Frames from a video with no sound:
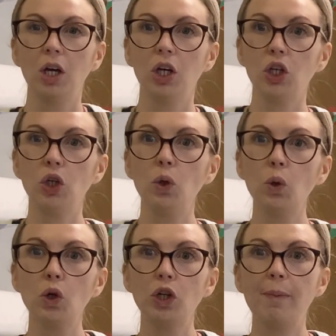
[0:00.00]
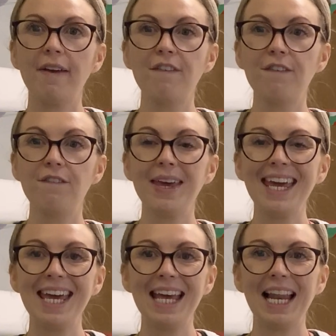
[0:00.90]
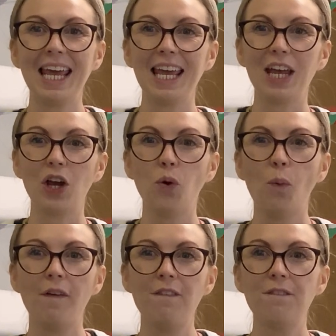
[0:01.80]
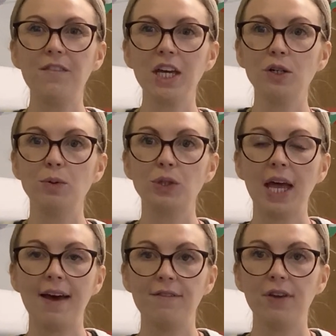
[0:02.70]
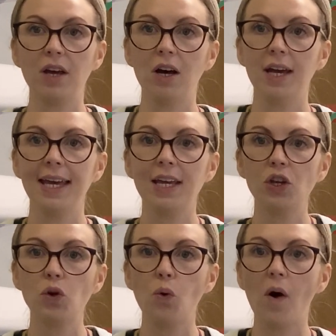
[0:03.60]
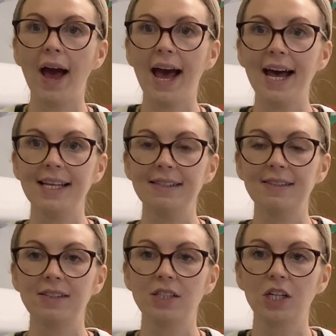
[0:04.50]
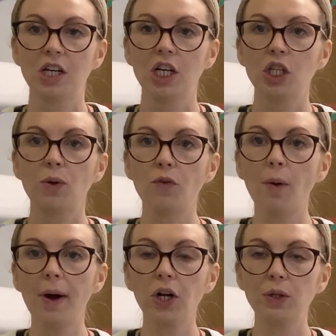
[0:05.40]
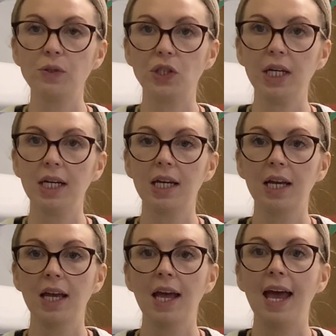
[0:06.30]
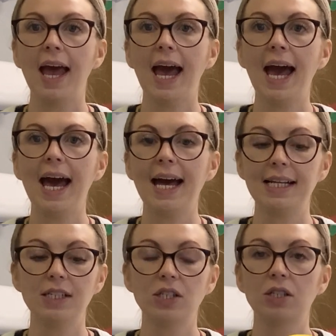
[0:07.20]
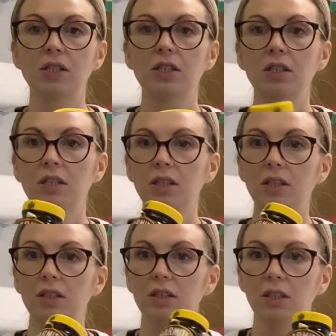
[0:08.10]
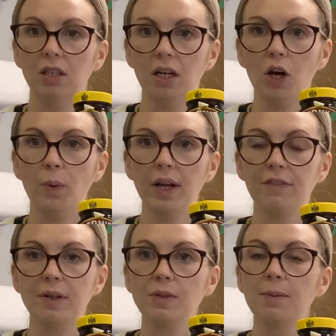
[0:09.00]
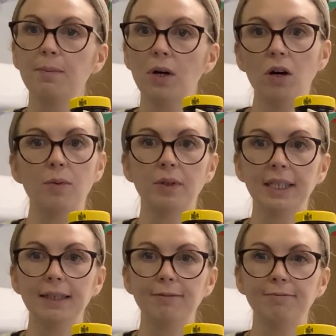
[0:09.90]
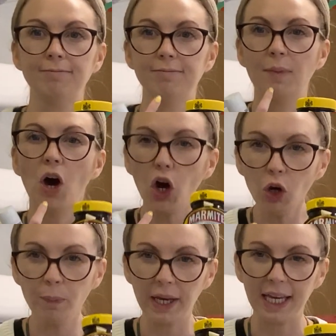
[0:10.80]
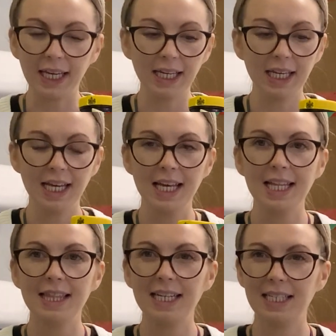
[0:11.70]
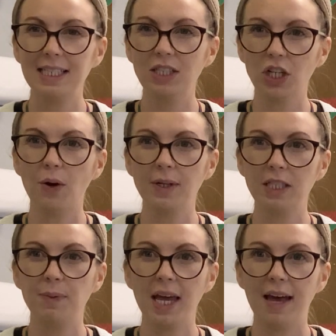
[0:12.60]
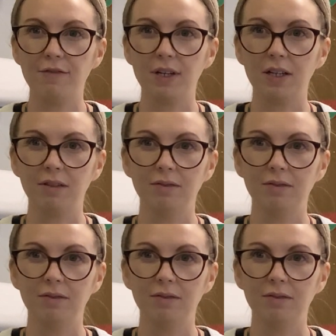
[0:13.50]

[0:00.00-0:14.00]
you could be feeling what feels heavier in your hands. So I've got my glue stick, and I went and found some Marmite. I'm hoping this is going to be heavier.